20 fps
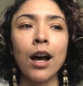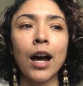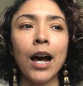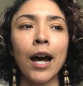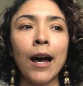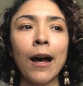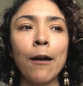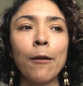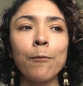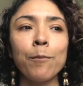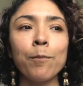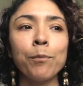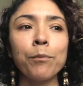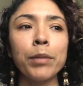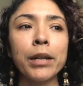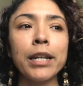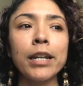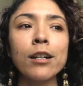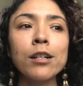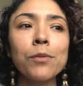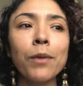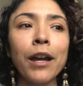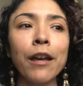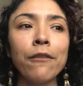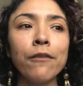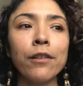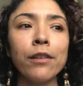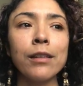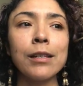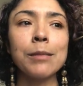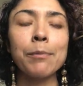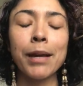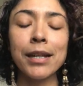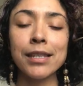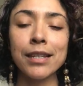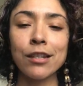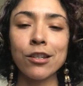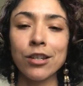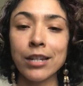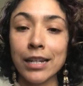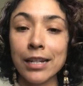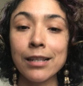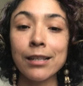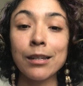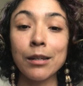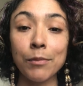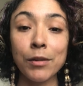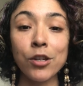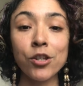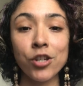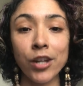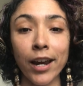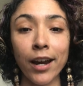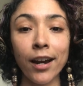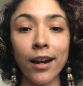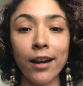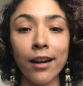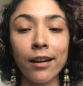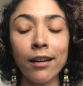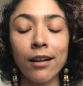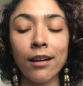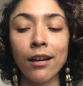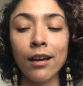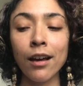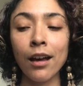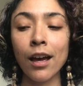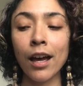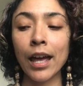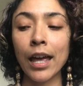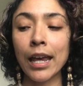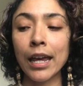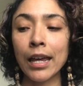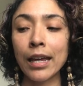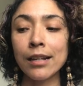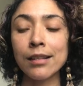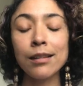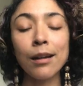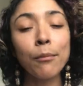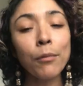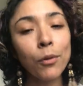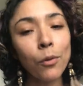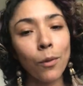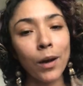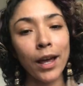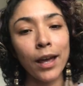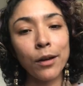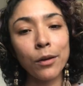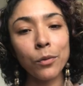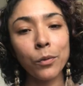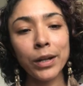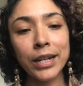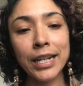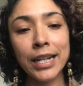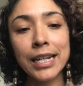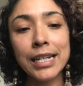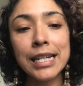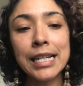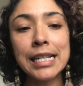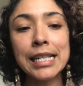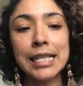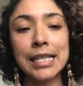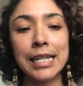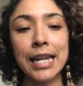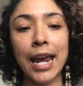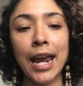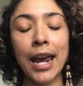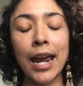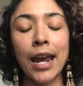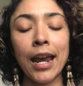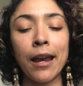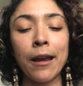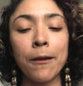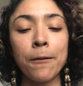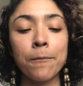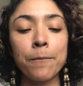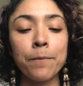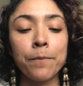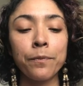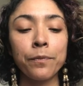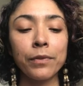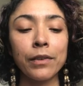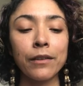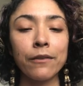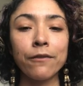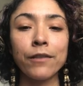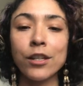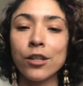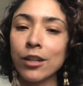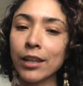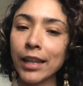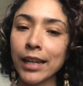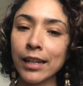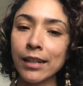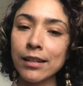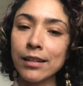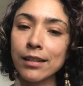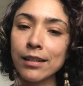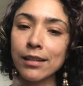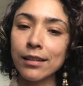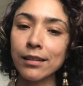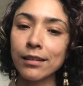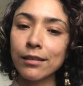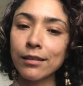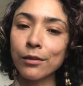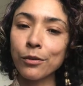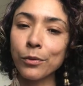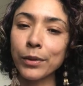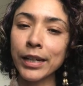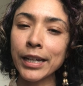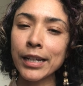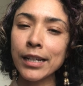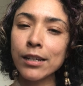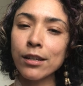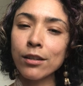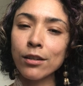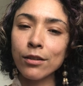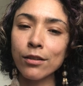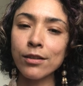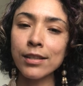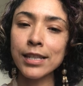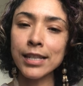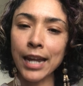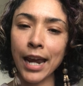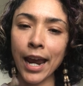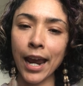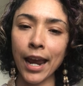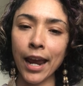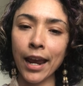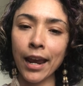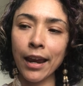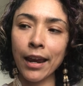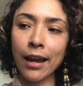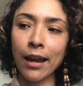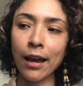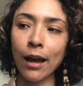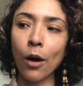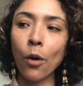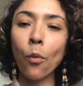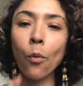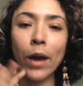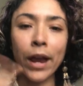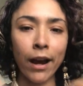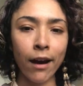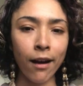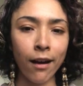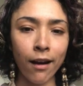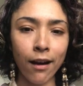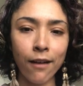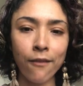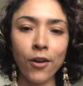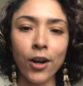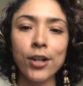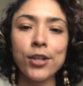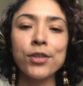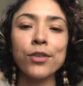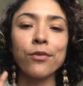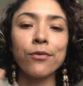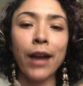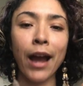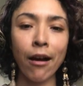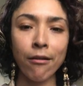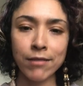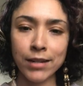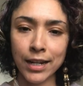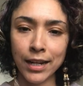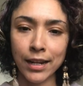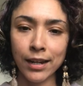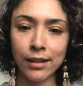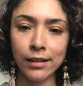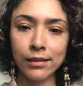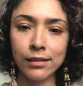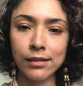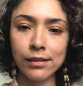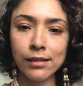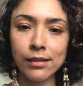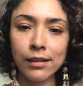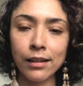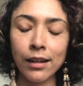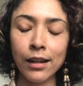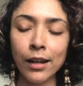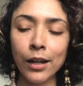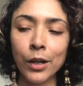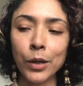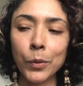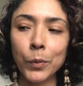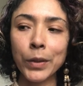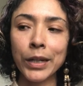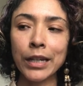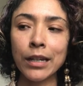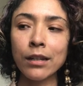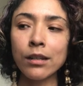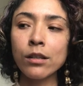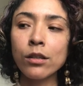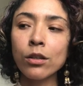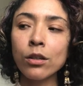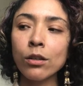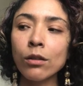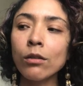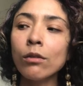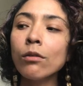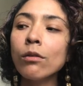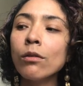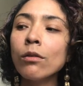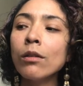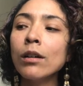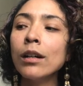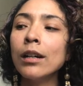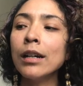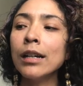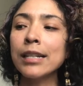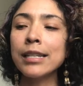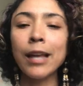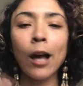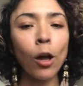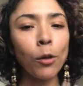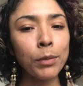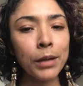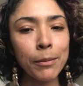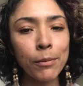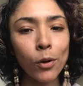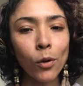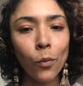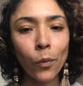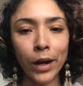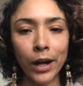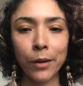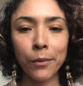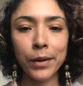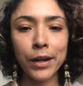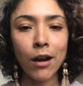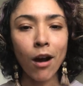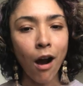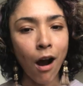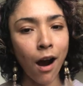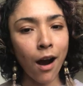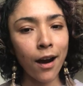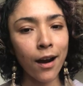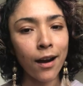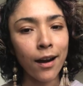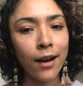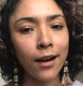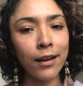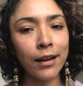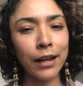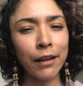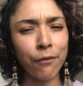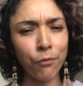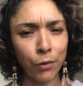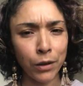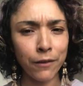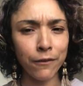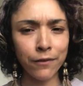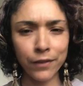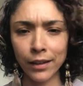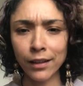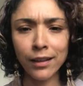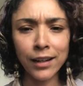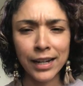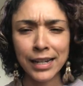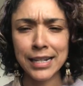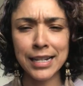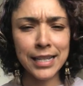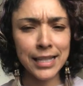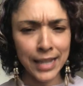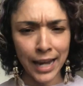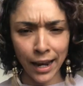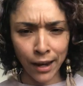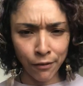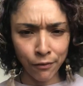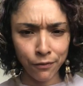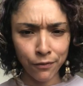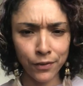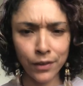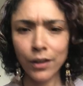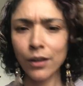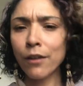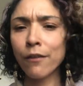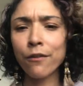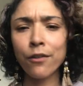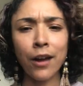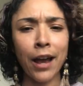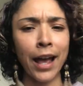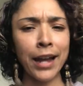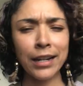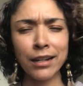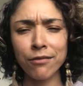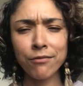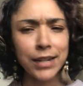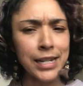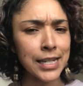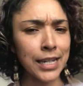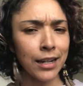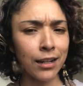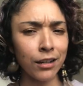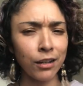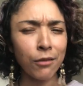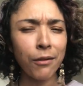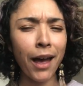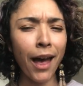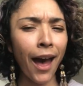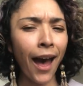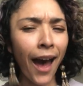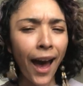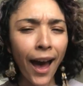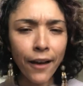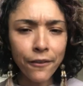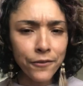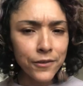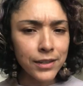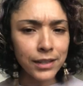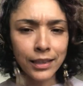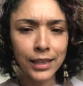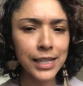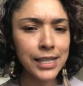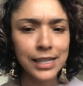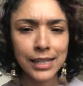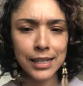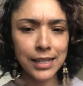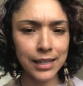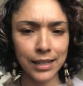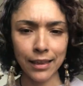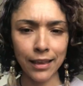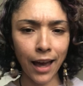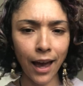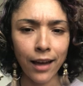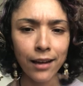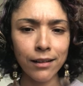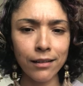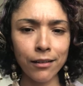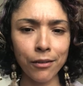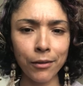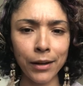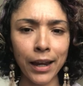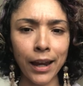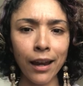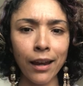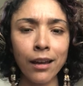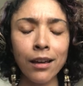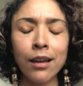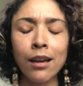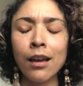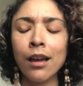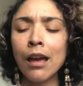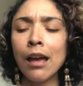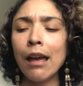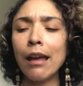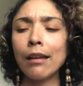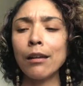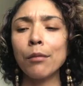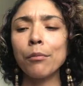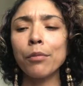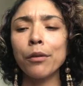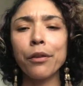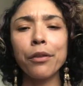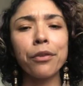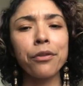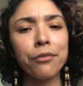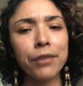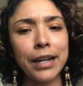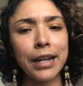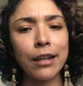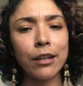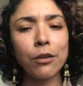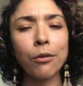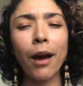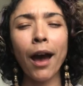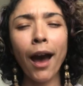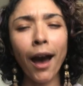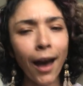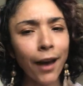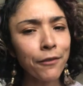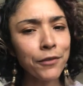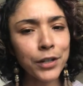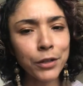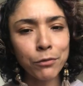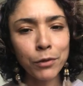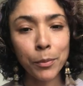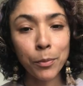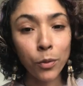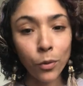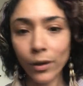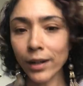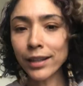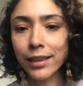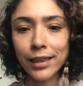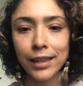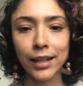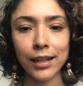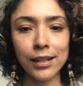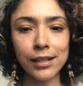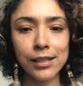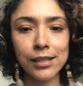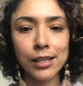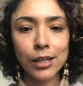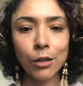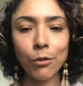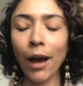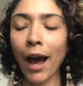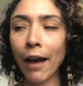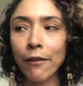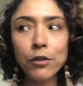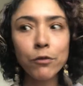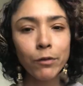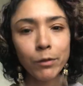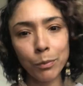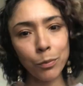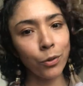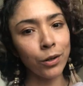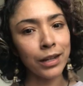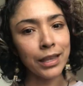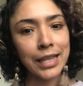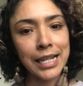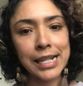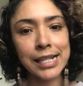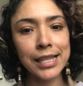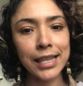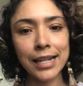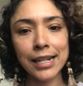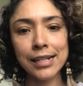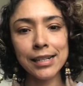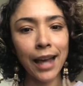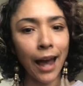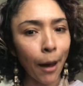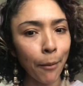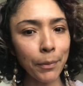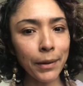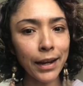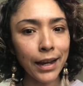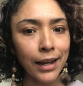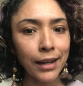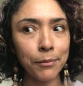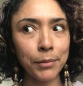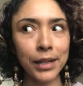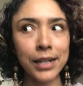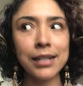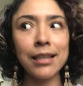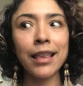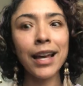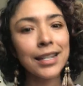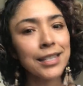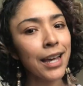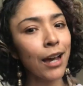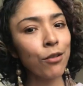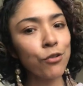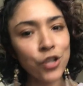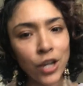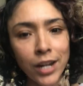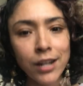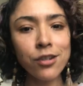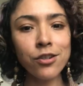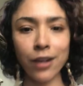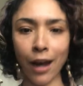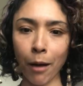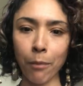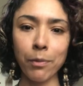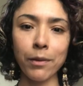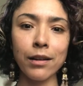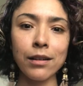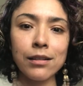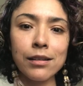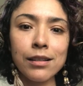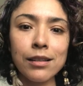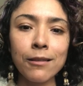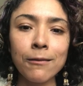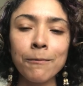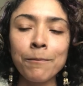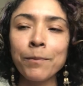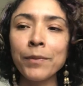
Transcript: But here's why I feel this message needs to be shared is, number one, we need to stay vigilant. We need to stay aware of our surroundings. We need to tell people where we are if we feel unsafe. For any reason, you have to listen to that, okay? And number three, you have to report this. You have to report these things happening, because that's how change happens.